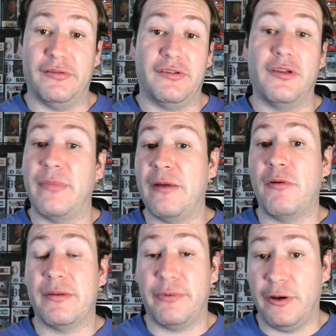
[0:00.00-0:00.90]
So you may want
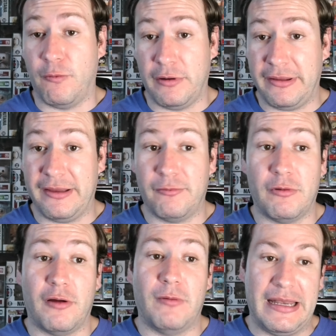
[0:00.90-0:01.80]
to pre-order this one
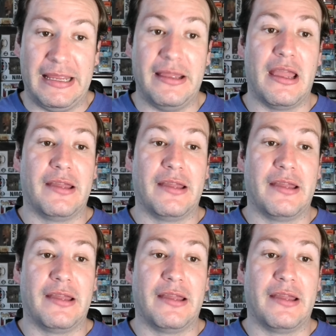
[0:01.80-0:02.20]
already.